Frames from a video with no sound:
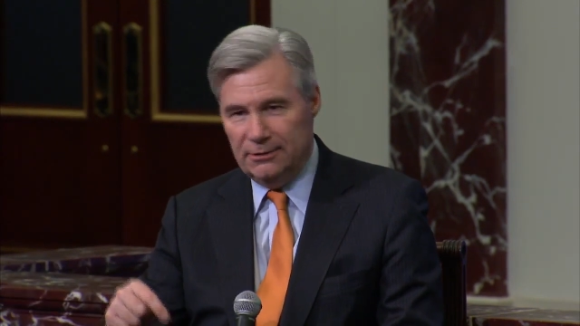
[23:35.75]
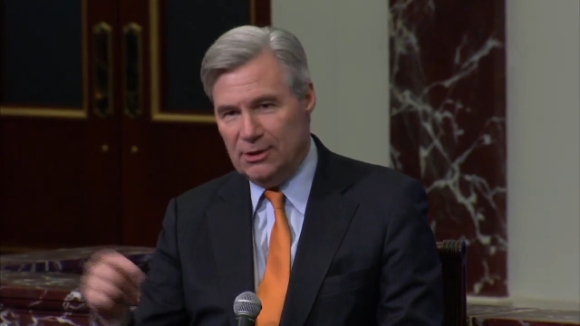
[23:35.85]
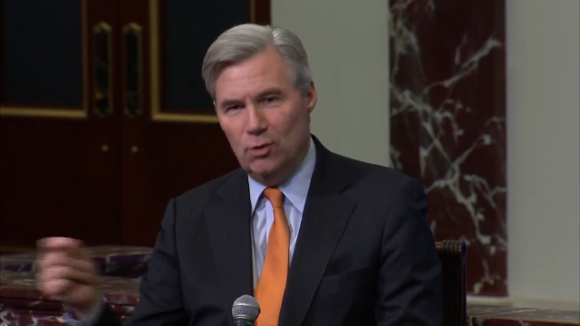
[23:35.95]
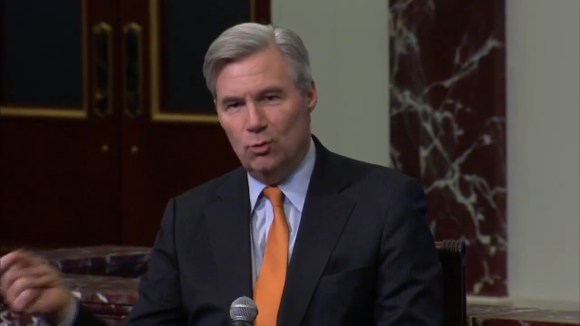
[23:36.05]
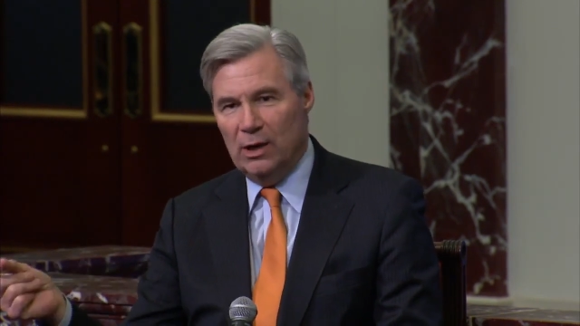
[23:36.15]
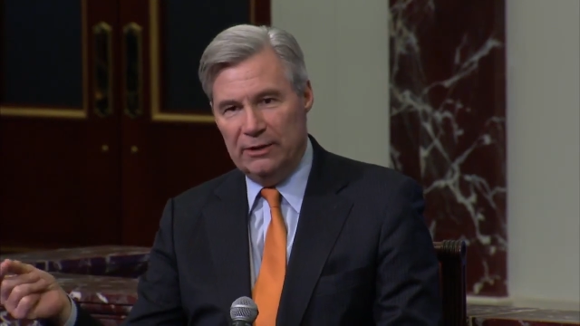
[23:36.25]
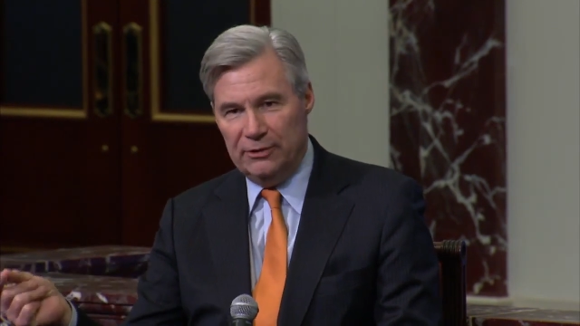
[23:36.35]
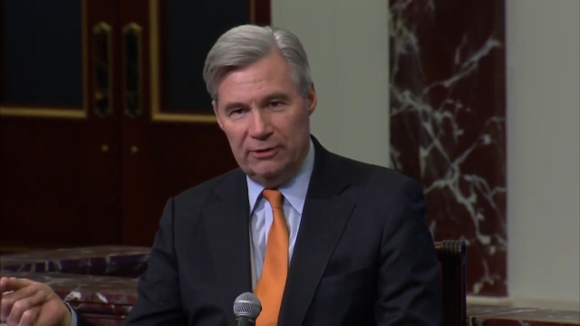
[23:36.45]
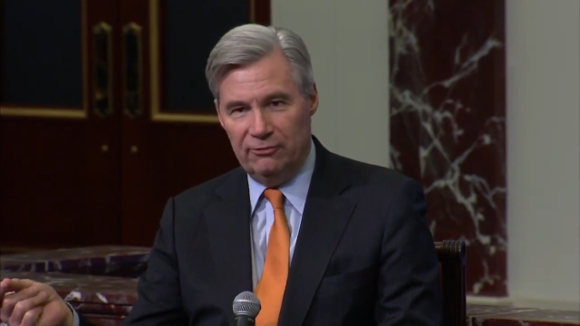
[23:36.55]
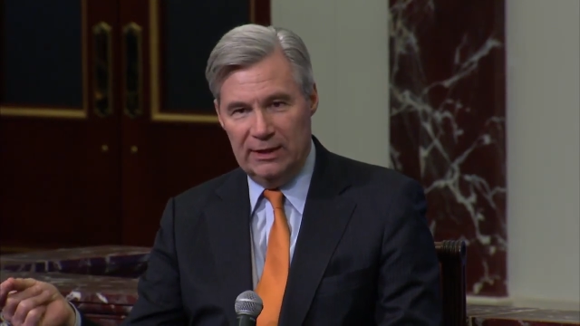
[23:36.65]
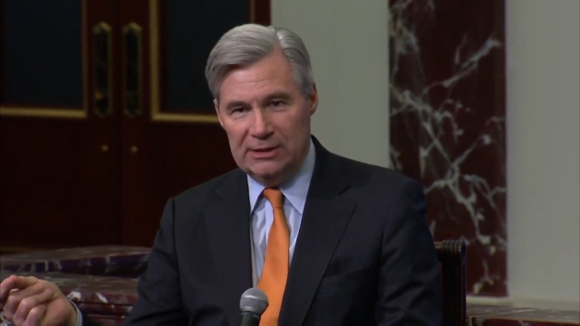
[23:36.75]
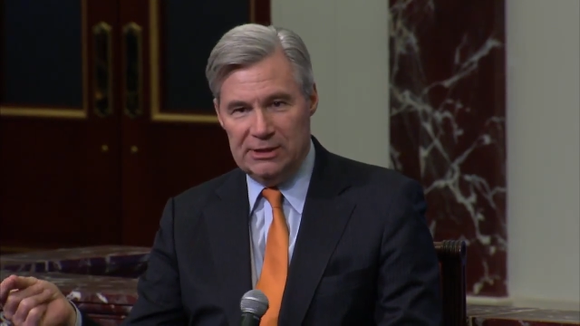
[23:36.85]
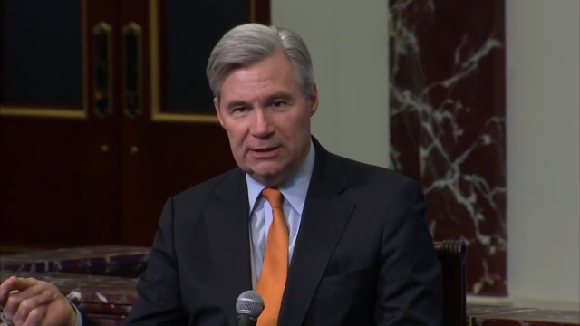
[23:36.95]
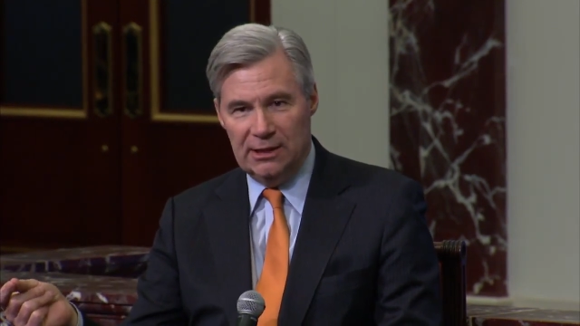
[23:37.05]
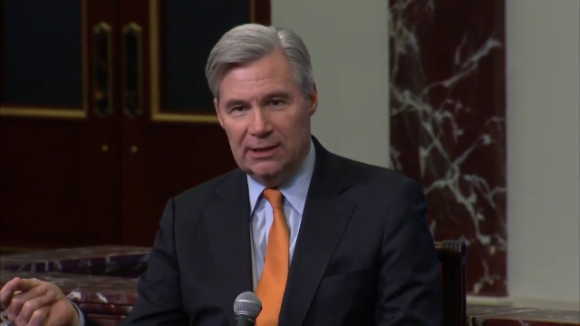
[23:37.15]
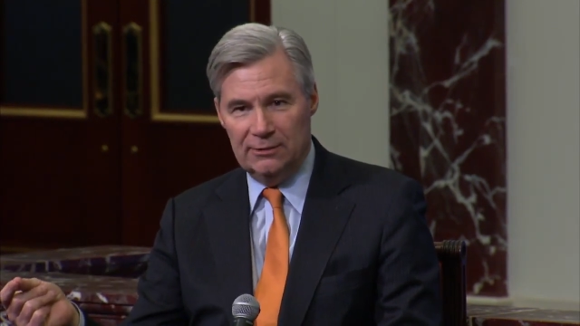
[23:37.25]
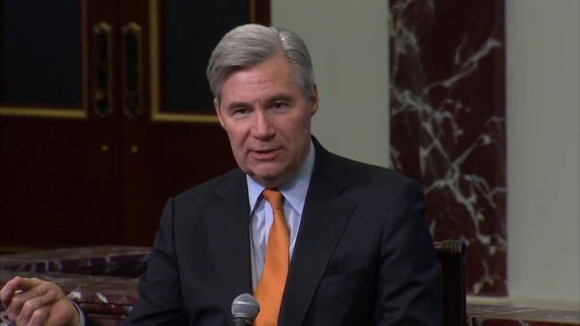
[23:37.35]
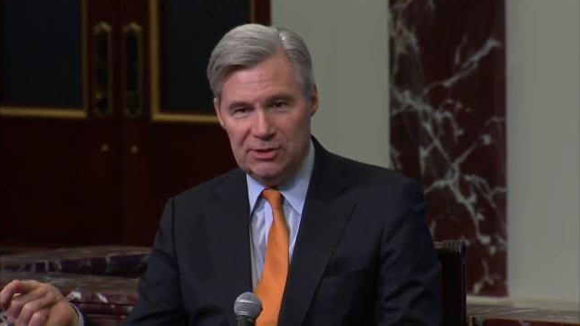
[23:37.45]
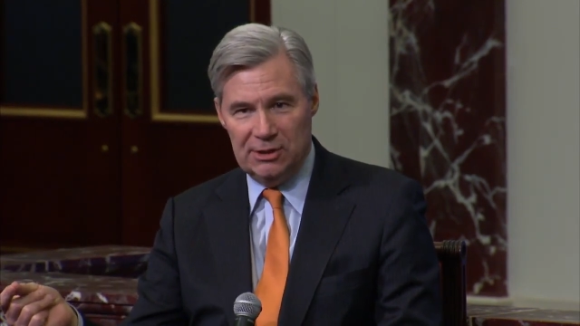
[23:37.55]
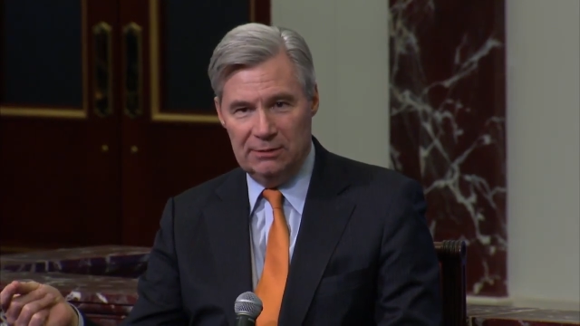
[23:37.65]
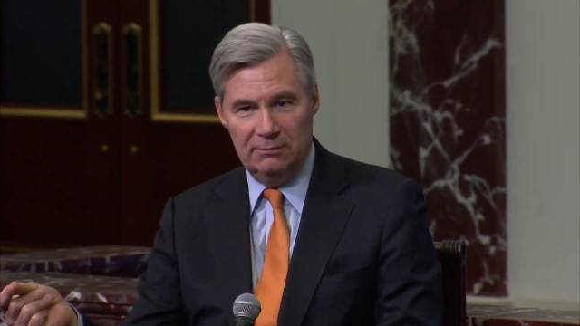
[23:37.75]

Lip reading: don't want their friends in Congress to